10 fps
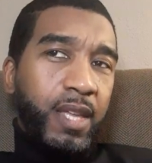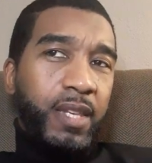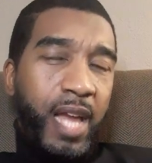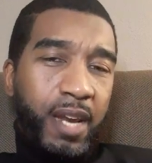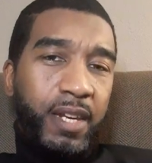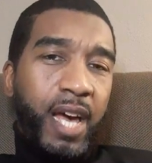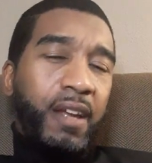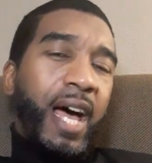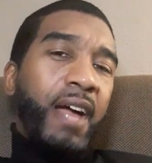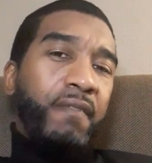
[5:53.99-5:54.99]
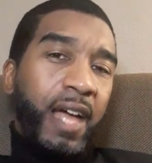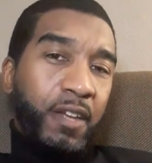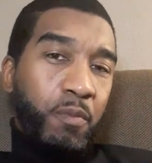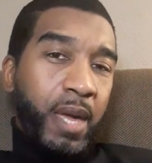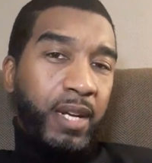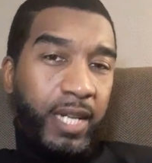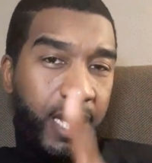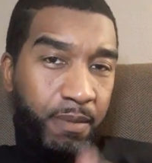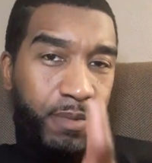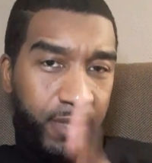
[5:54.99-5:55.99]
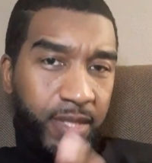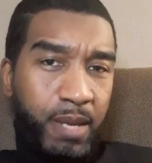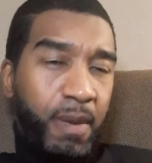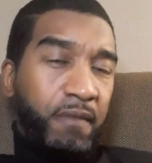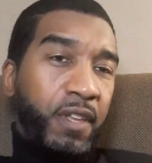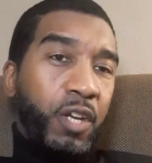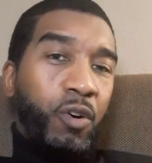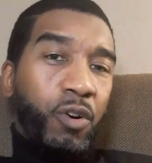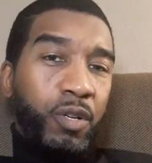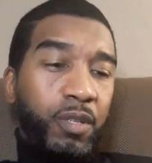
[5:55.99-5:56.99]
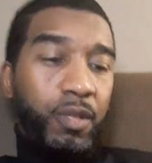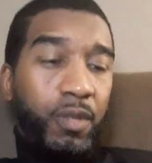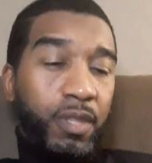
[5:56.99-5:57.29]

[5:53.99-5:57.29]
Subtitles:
Not a high value man. And again, see my video on